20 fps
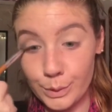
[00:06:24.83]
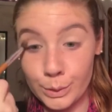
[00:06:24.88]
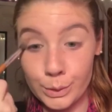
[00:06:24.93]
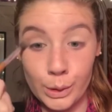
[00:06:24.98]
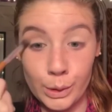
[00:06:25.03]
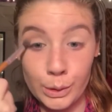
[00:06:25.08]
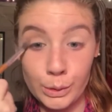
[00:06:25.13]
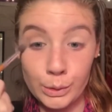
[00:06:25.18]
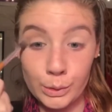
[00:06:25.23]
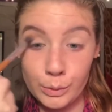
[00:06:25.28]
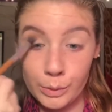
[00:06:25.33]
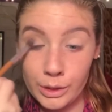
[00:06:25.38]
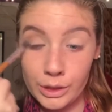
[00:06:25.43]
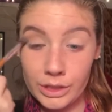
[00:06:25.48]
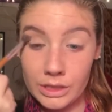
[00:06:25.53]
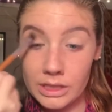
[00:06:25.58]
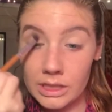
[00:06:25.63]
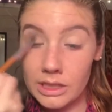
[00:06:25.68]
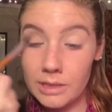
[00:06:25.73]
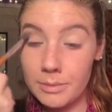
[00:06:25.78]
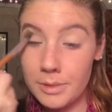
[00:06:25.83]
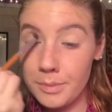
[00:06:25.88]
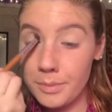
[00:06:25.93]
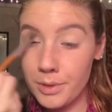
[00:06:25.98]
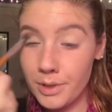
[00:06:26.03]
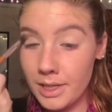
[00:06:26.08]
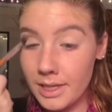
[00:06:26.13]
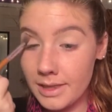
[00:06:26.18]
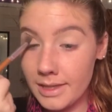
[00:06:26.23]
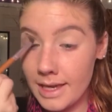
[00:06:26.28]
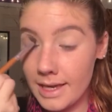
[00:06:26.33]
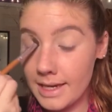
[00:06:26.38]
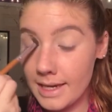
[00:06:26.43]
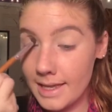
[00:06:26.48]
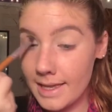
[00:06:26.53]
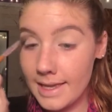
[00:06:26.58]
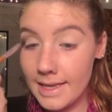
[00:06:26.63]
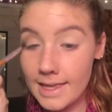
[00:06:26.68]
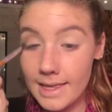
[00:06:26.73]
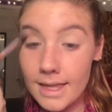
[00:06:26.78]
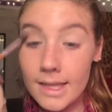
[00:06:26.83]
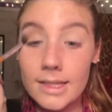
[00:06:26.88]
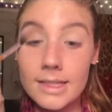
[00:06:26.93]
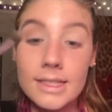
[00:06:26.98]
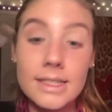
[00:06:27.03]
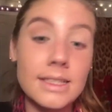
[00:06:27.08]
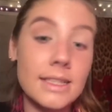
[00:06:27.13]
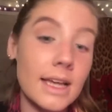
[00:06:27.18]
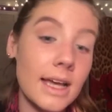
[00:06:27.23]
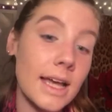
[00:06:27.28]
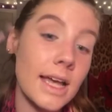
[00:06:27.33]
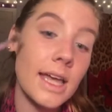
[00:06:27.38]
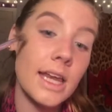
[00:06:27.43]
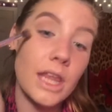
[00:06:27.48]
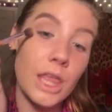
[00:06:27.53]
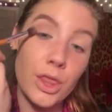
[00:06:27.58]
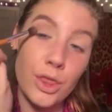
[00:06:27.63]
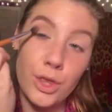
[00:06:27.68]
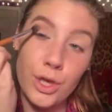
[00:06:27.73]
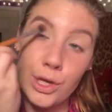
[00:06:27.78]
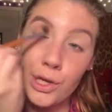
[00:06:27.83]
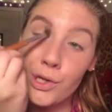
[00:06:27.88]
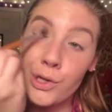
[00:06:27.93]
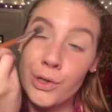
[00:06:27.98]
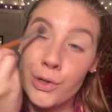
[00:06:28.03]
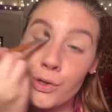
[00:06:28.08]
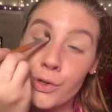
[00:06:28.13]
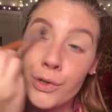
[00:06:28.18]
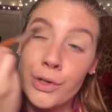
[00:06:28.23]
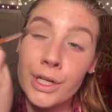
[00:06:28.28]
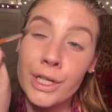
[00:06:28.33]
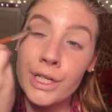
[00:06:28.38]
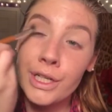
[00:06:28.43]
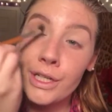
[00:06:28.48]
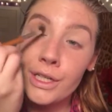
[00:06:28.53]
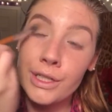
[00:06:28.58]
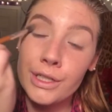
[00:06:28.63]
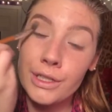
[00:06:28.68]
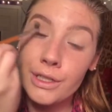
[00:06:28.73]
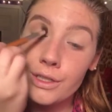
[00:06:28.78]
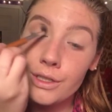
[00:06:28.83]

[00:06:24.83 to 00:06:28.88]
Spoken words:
So we're just going to be putting that inside the crease.